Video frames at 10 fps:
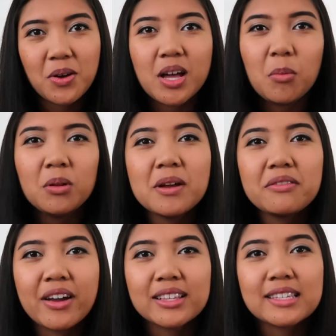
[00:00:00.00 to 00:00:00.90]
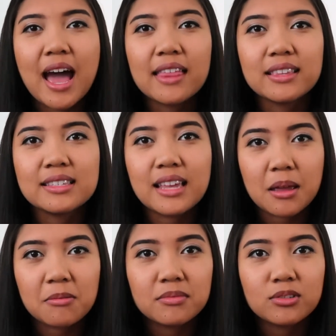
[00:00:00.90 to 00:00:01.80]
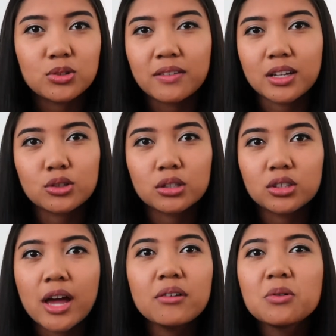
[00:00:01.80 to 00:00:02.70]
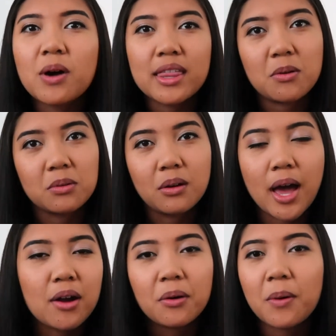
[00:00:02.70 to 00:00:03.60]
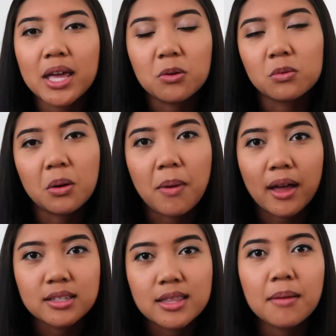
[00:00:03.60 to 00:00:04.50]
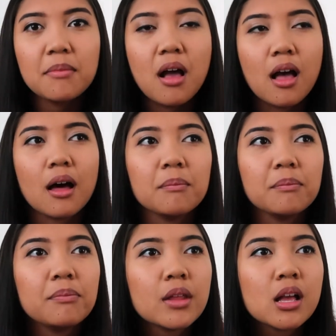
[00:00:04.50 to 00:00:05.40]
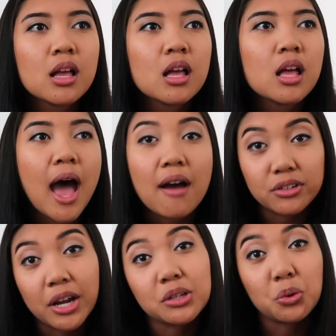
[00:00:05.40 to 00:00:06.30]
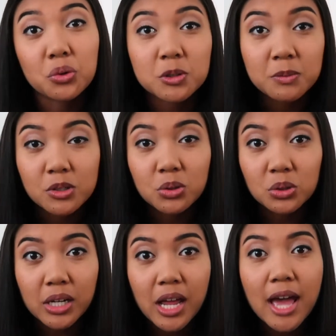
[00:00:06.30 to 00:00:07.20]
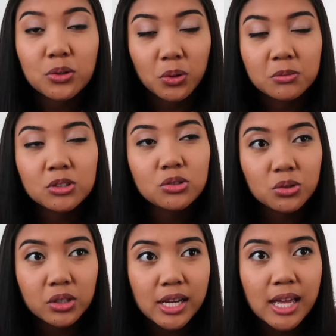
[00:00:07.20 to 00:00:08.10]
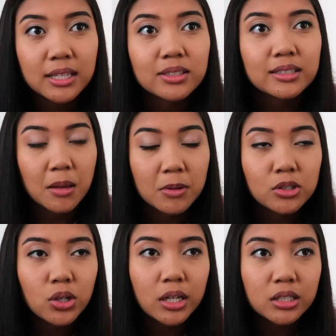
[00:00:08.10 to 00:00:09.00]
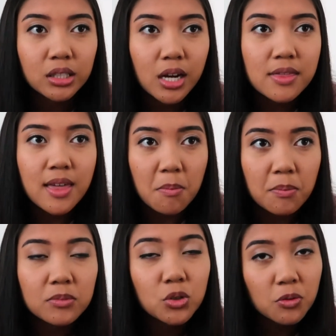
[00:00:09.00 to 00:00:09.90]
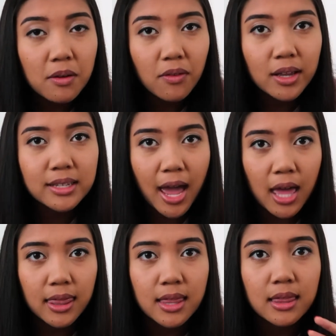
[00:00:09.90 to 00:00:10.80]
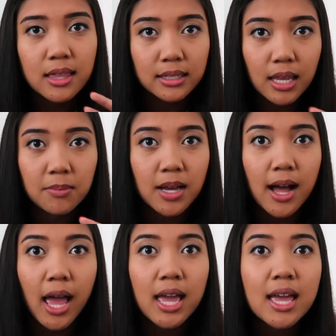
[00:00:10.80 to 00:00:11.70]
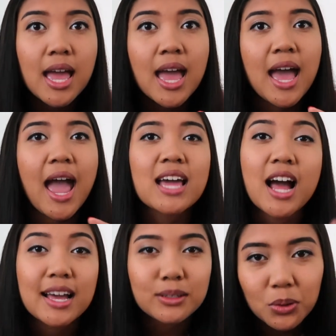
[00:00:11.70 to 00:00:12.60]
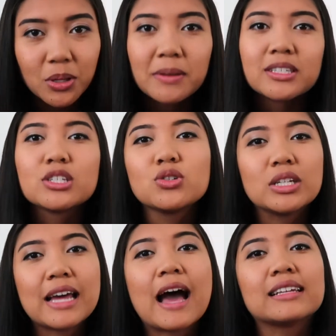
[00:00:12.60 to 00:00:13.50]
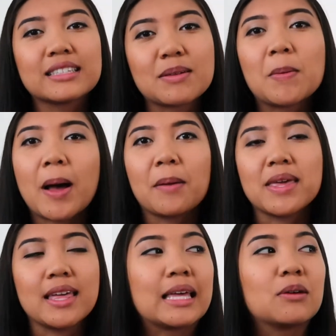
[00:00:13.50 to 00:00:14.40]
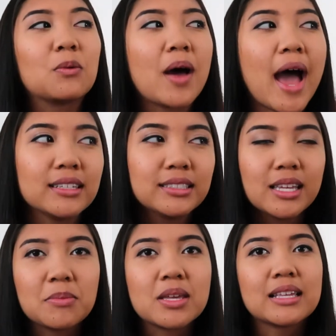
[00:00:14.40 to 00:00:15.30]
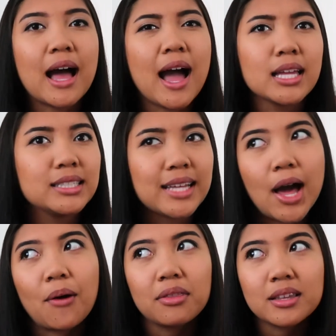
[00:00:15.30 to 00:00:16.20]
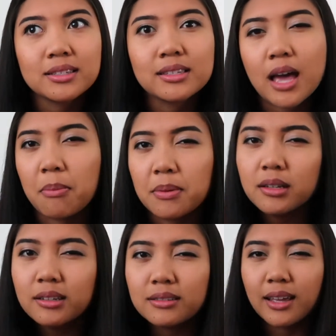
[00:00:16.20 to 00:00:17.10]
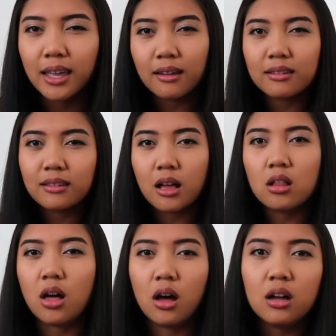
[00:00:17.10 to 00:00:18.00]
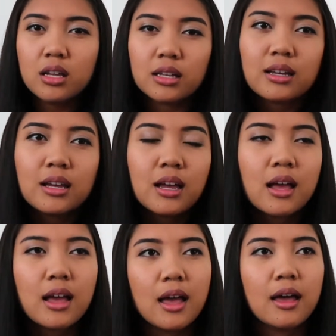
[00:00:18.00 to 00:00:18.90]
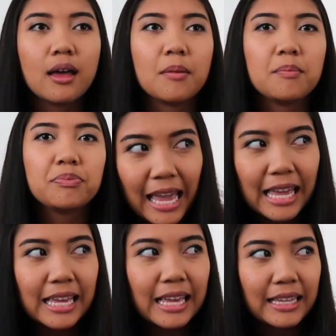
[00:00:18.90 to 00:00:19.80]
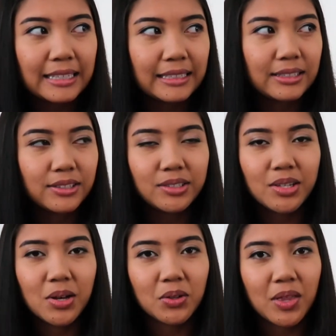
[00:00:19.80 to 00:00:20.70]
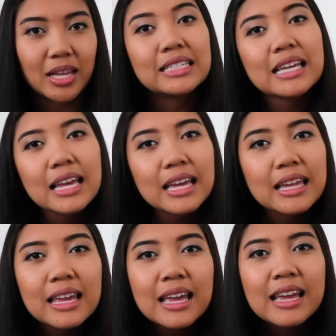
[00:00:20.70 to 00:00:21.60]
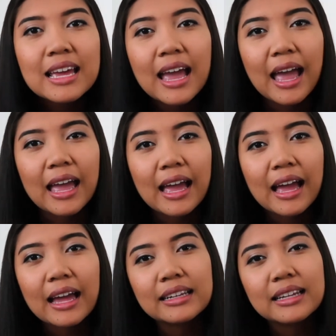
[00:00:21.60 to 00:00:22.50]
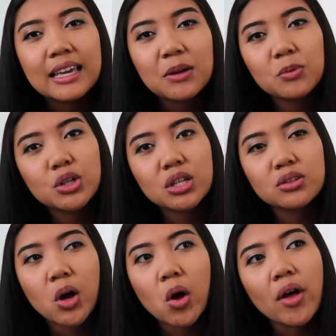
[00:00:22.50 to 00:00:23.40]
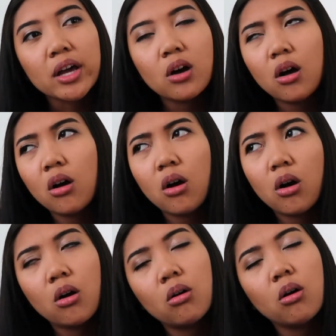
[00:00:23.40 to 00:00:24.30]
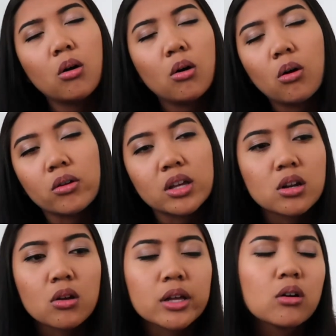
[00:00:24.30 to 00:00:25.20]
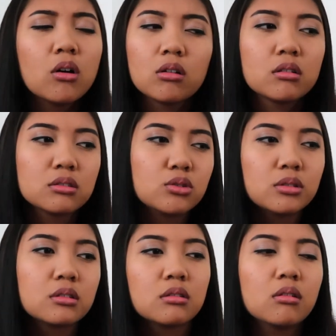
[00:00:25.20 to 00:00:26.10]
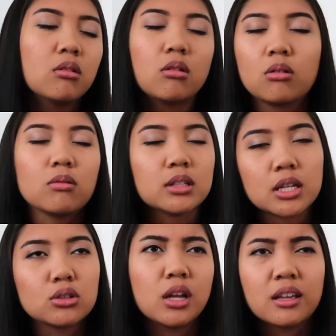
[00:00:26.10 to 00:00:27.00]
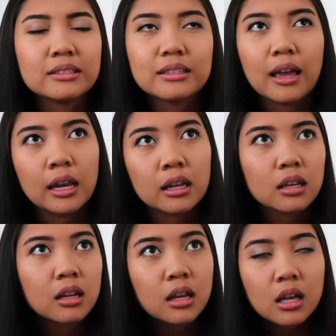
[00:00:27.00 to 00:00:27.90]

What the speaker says: couple of my friends had the same driving instructor. I don't know why you would go back to them. After I told them the story, it's the same instructor. Two of my friends had the same guy, and I told them, I was like, you need to ask them about me, like ask him, because I doubt this has happened like a lot. And so they did, and he would just go like, oh, you know, like just oh, and like shake his head and